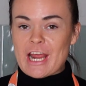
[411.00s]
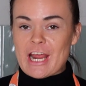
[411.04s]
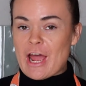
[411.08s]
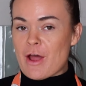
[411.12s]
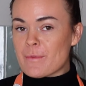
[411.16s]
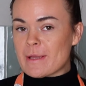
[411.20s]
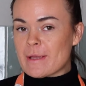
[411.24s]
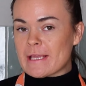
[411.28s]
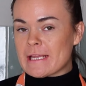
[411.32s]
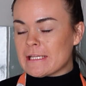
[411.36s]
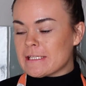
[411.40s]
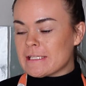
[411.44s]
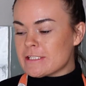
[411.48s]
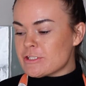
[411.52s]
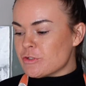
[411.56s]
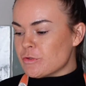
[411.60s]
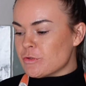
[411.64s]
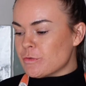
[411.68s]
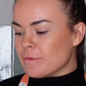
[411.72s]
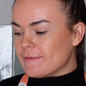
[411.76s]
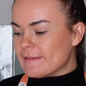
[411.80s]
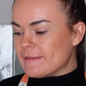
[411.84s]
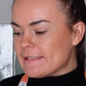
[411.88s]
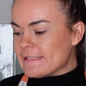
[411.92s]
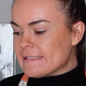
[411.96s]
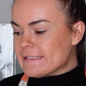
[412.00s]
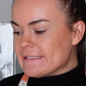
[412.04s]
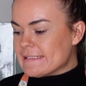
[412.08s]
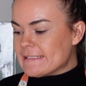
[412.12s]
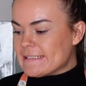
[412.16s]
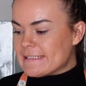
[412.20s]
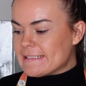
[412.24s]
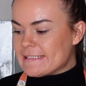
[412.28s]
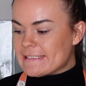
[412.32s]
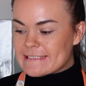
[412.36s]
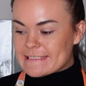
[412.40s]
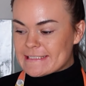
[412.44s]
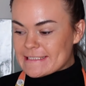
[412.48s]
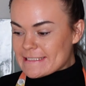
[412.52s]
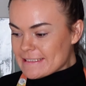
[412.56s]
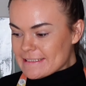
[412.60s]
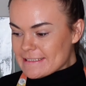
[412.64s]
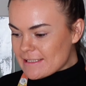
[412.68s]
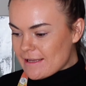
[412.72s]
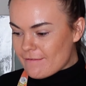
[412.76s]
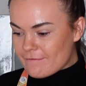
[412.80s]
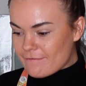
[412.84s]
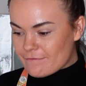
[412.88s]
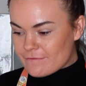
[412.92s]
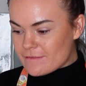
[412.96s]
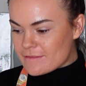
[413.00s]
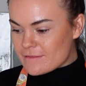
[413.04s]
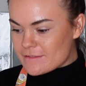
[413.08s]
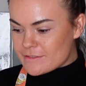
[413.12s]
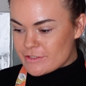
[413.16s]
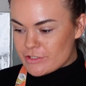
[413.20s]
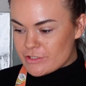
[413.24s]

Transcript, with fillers: now we're going to do the kneading of the